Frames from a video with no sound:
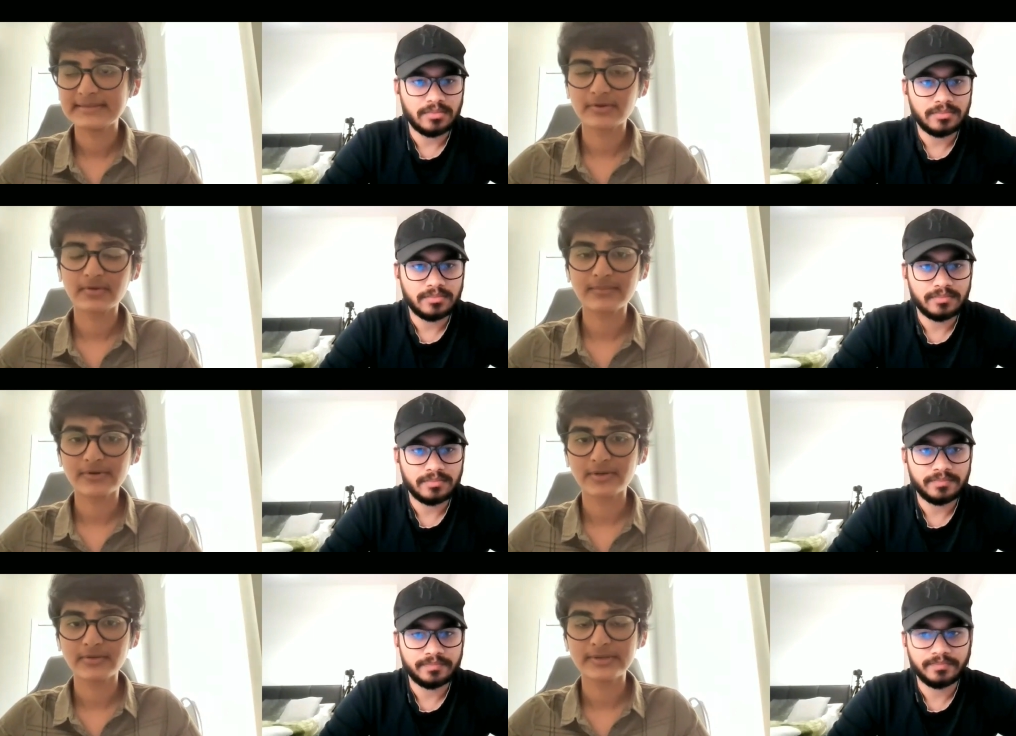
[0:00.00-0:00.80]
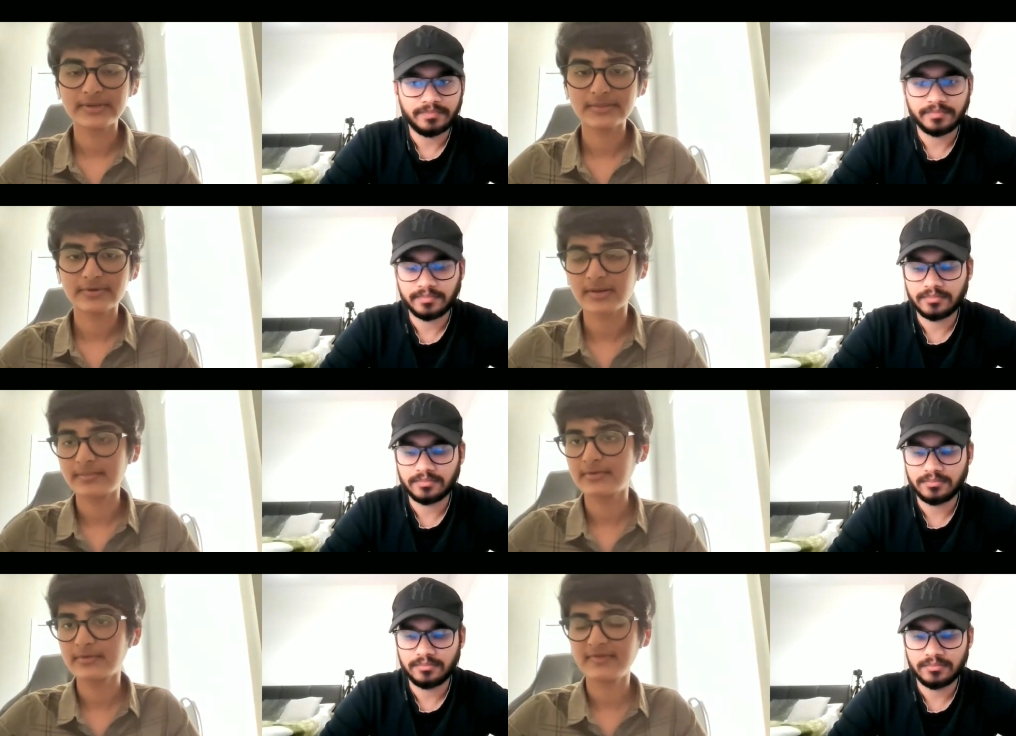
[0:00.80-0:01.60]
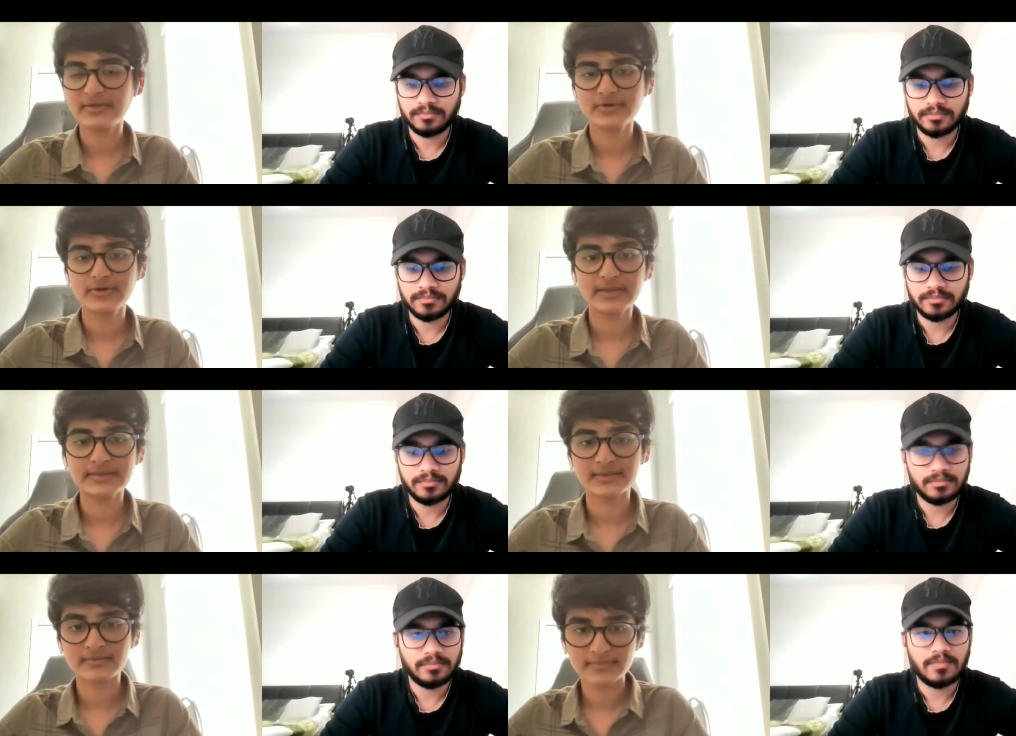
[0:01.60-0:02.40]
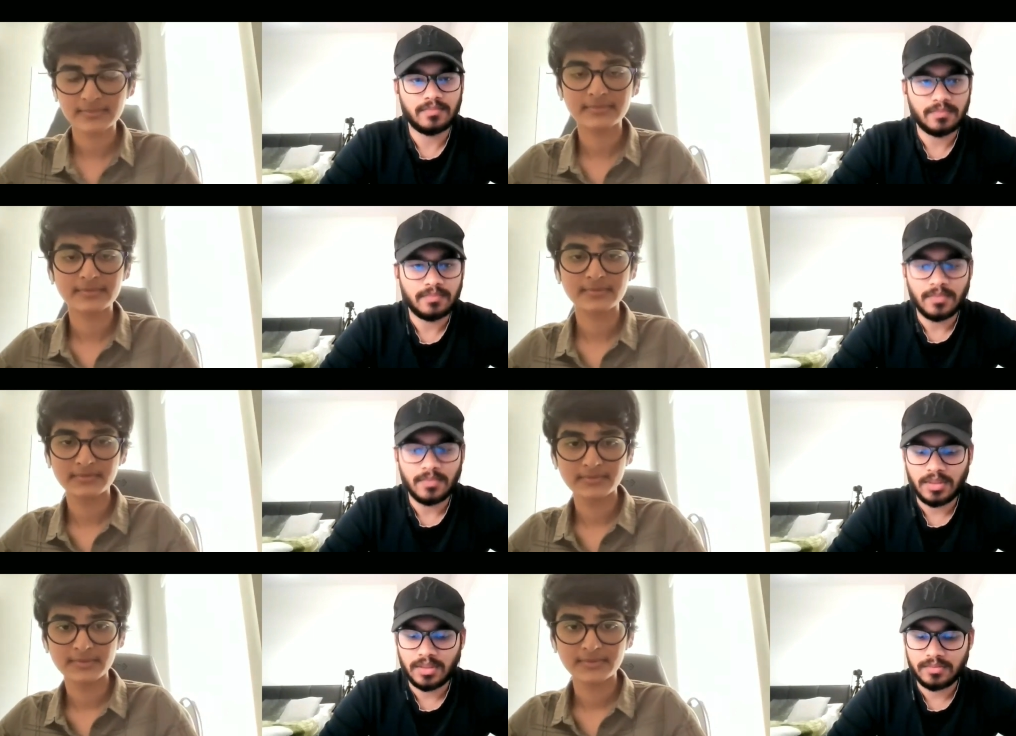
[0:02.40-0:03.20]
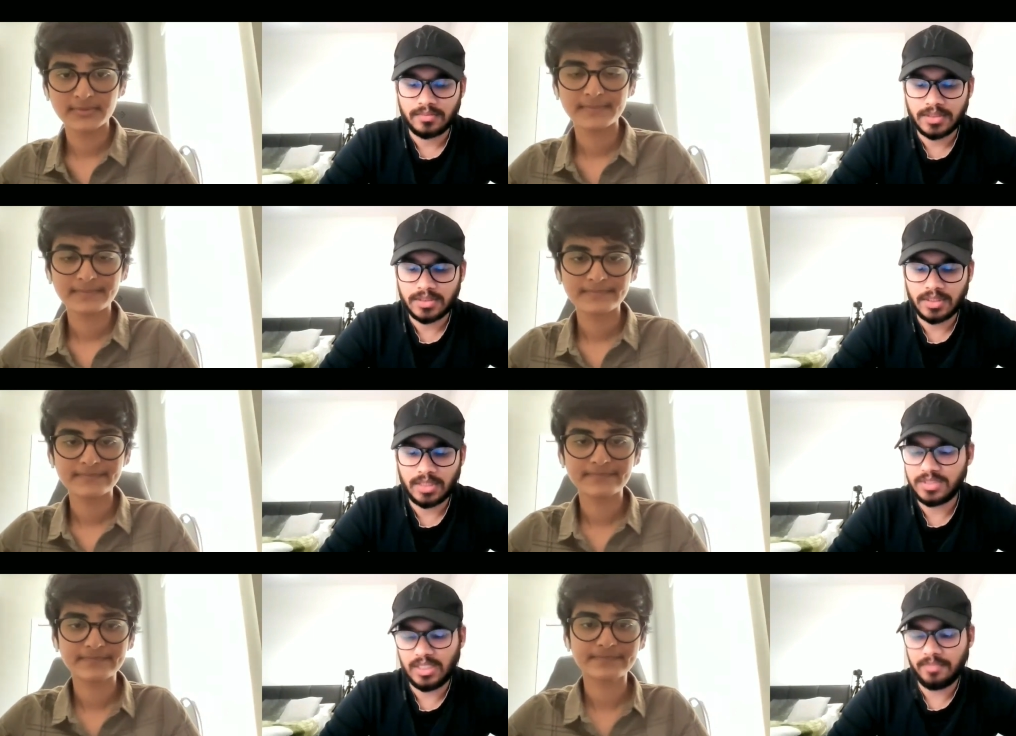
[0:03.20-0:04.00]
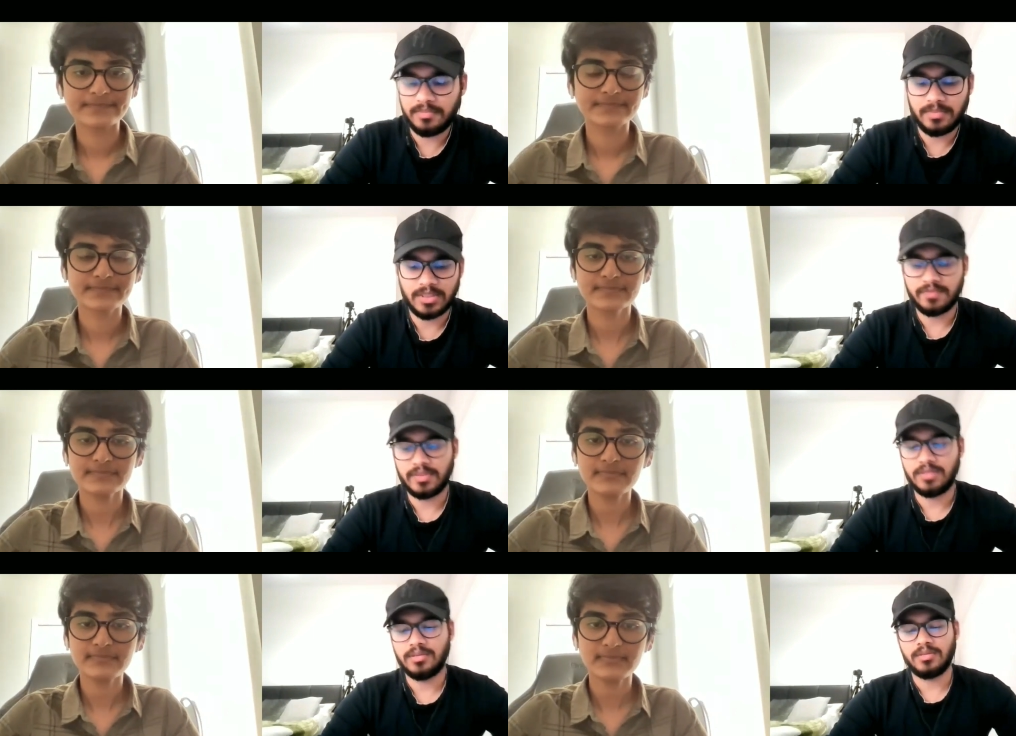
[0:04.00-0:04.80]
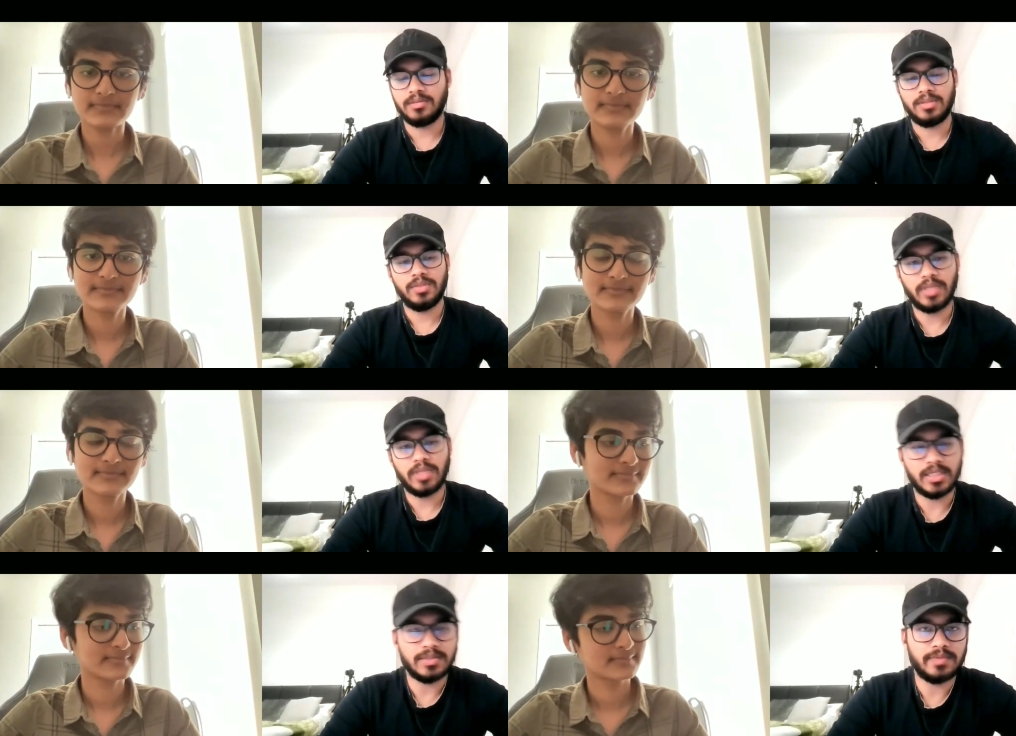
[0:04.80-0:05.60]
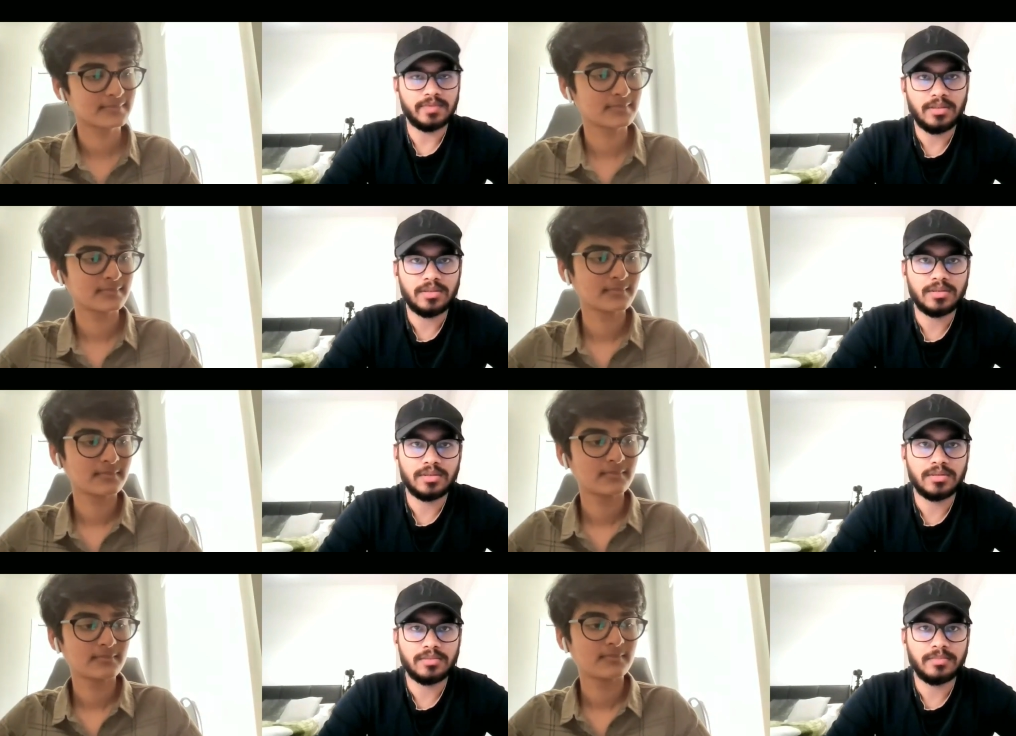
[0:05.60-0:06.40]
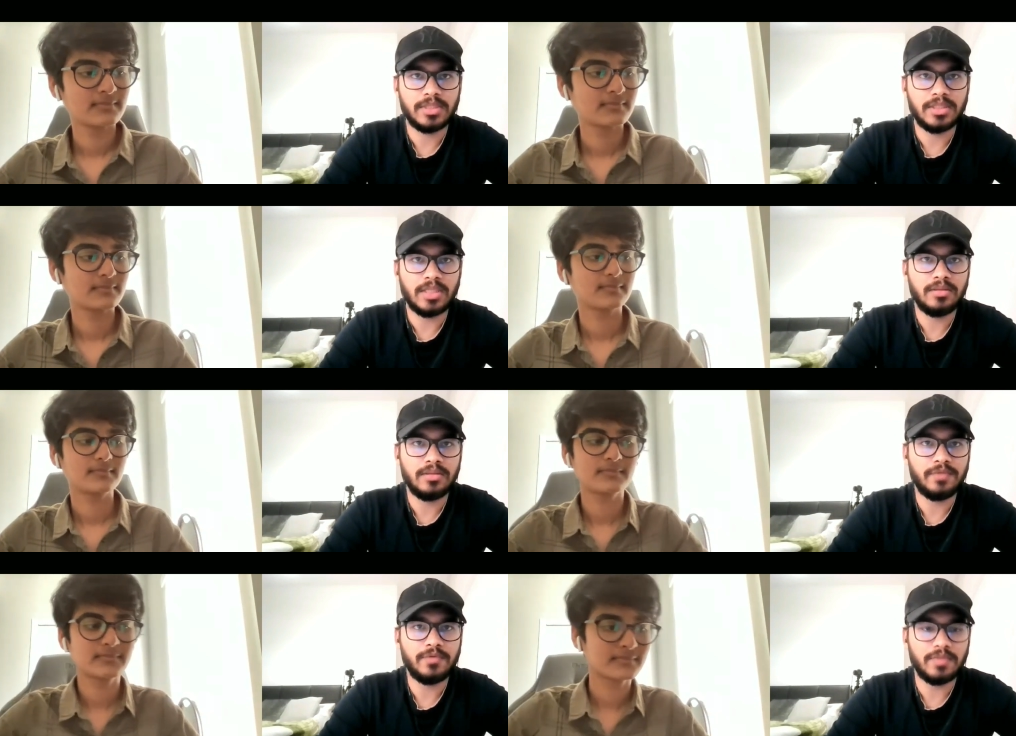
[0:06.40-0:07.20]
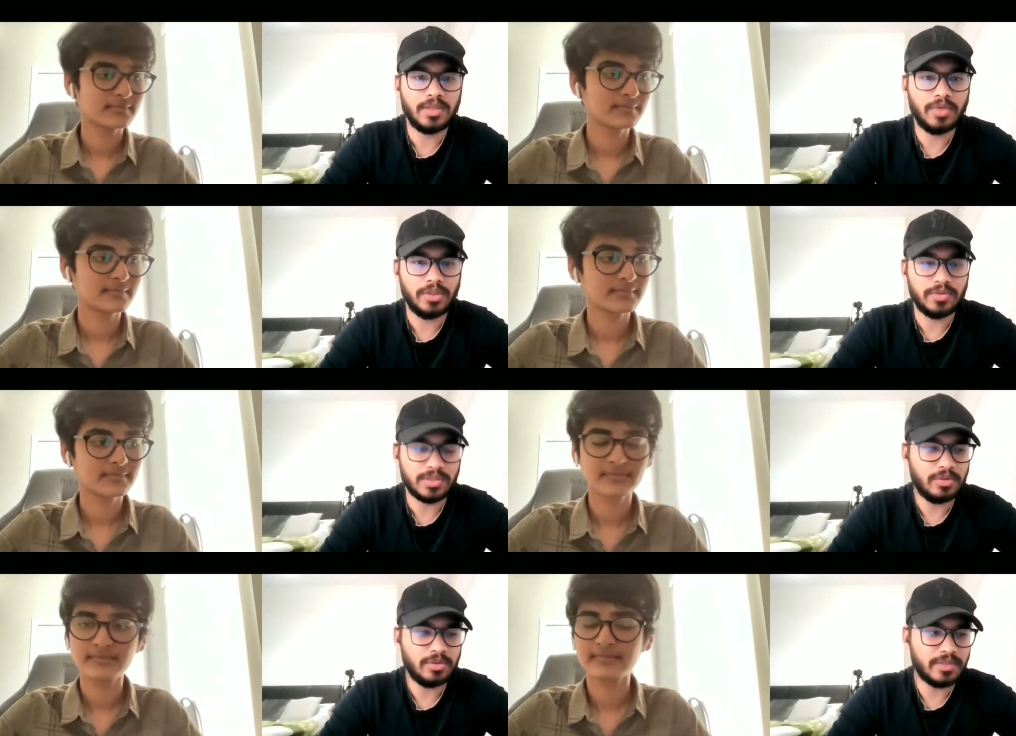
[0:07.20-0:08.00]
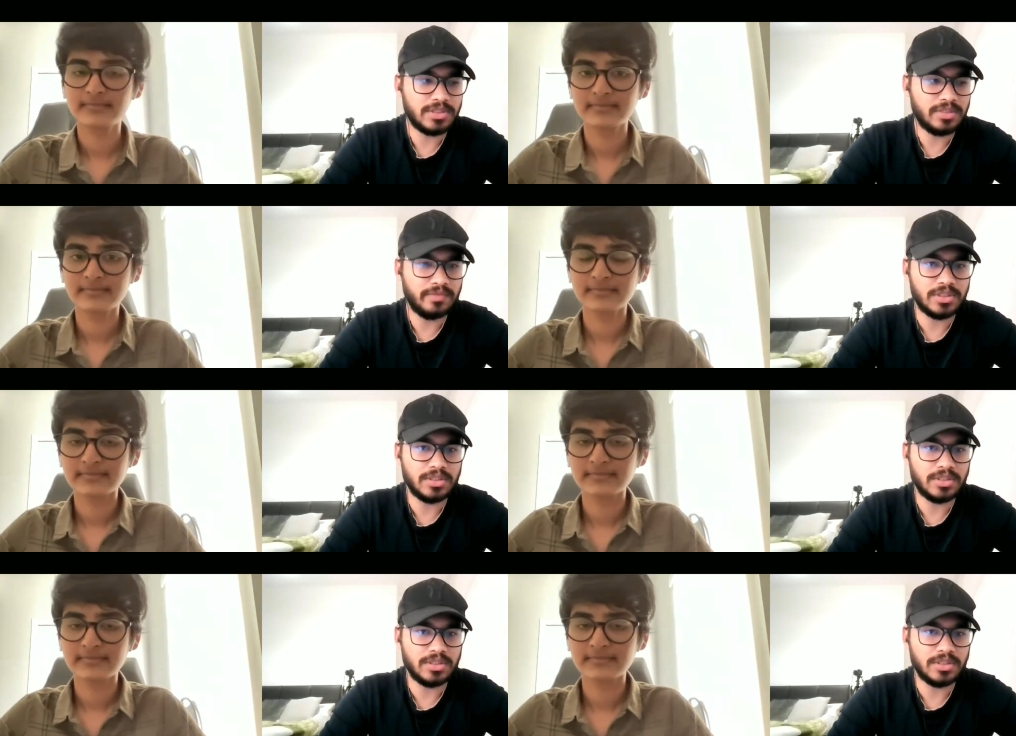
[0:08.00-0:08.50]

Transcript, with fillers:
Speaker 1: PG program or a university program to fetch your visa.
Speaker 2: Yeah, that's the thing. I mean, same is with UK as well. Uh, but then if you are going to some university which